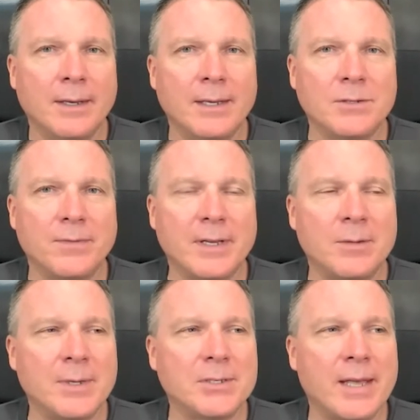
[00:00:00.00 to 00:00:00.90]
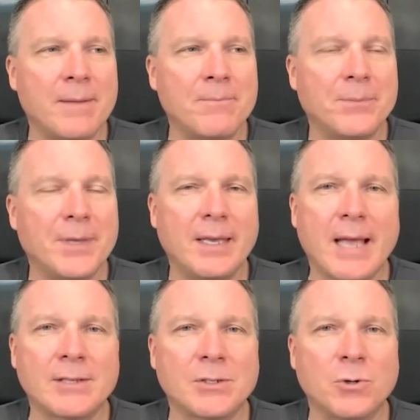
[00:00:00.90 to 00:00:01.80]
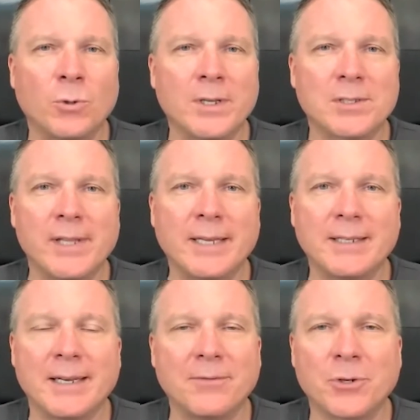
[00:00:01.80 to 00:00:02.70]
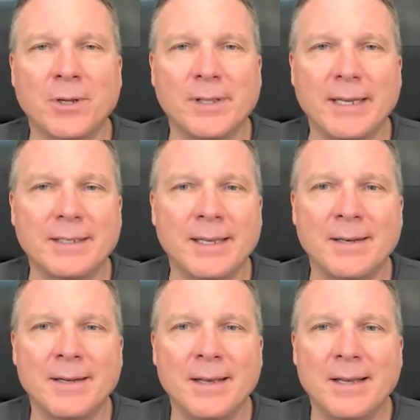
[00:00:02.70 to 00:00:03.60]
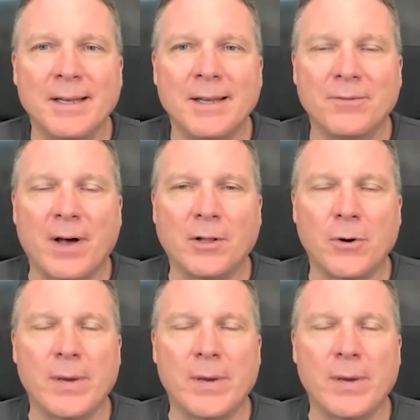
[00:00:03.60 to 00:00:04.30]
is a Vietnamese name. He has the coolest LinkedIn. If you're on LinkedIn, follow